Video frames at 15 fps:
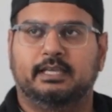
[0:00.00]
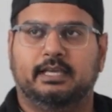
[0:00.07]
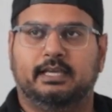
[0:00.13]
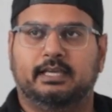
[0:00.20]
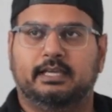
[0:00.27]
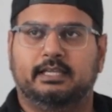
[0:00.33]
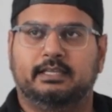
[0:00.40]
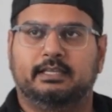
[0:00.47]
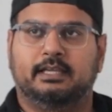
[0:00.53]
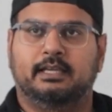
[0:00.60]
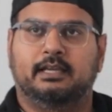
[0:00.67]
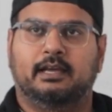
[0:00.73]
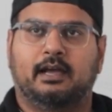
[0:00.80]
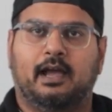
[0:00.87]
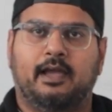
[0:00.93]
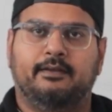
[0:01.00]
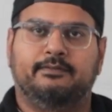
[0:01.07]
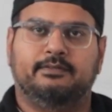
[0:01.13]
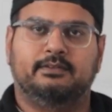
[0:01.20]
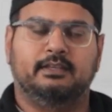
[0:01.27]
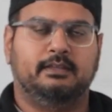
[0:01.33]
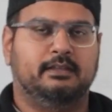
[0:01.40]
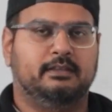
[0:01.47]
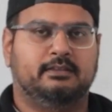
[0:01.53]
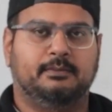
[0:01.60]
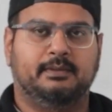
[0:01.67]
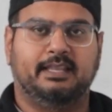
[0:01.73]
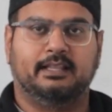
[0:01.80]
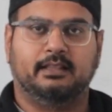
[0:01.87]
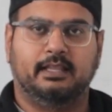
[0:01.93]
And I've seen
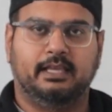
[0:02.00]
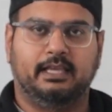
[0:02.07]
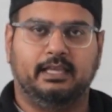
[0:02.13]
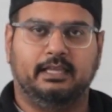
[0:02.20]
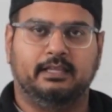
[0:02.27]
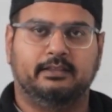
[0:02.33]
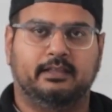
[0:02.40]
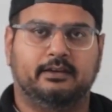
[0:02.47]
some in LA